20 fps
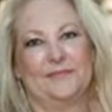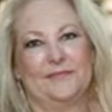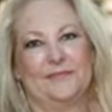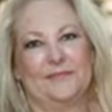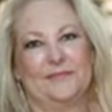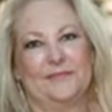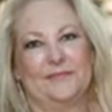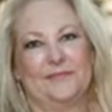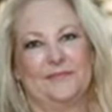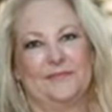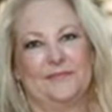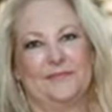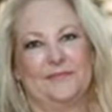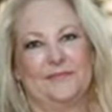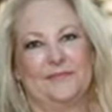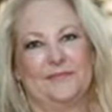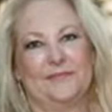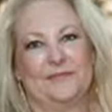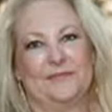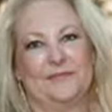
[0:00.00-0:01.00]

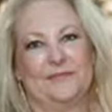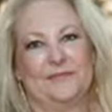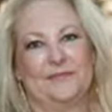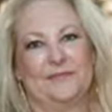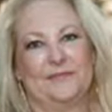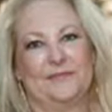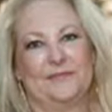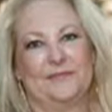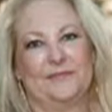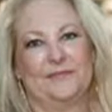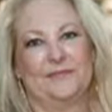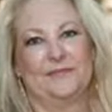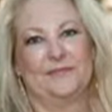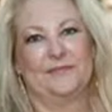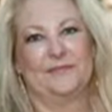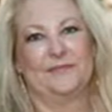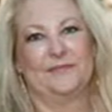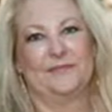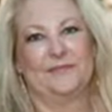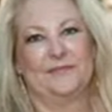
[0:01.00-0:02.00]

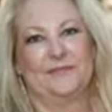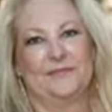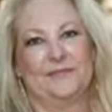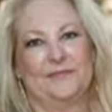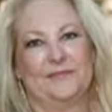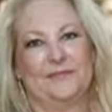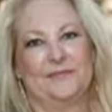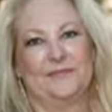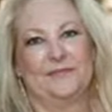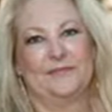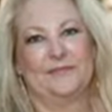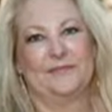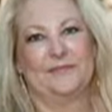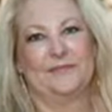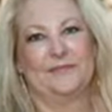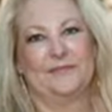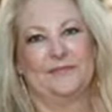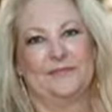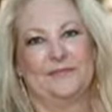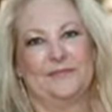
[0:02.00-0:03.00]

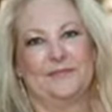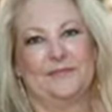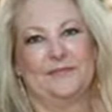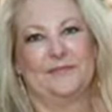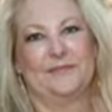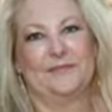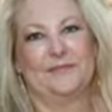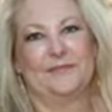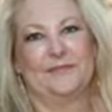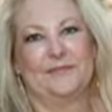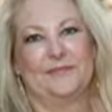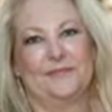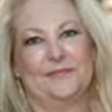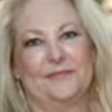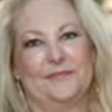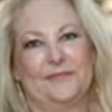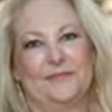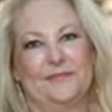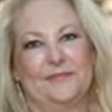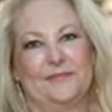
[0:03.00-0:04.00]

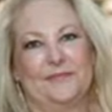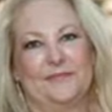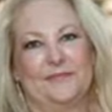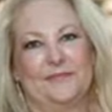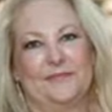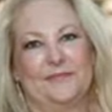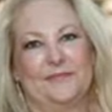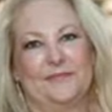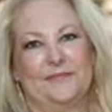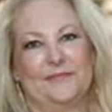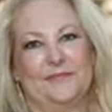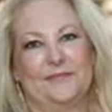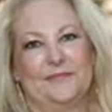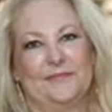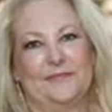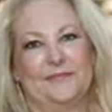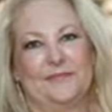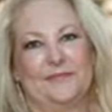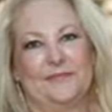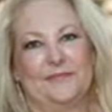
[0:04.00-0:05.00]

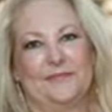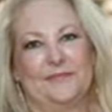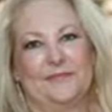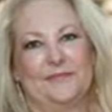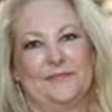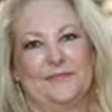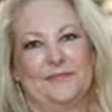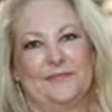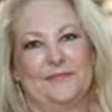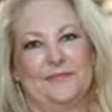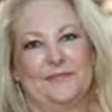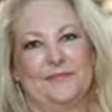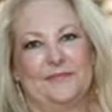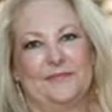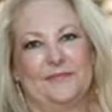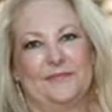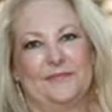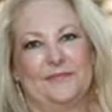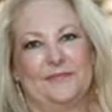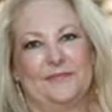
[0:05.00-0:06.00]

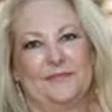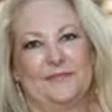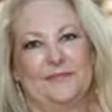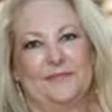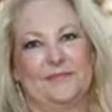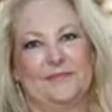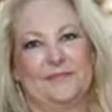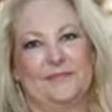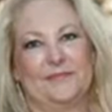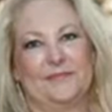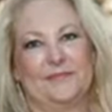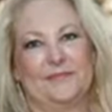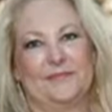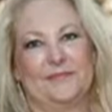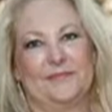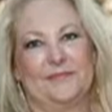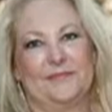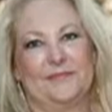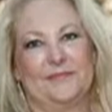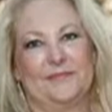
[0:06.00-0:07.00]

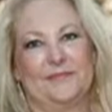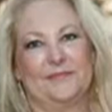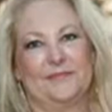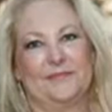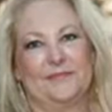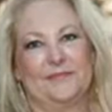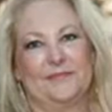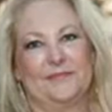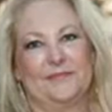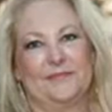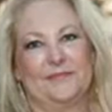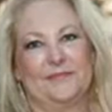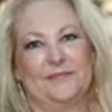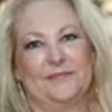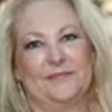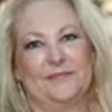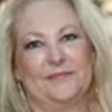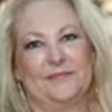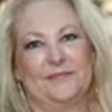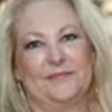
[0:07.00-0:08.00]
This person isn't speaking.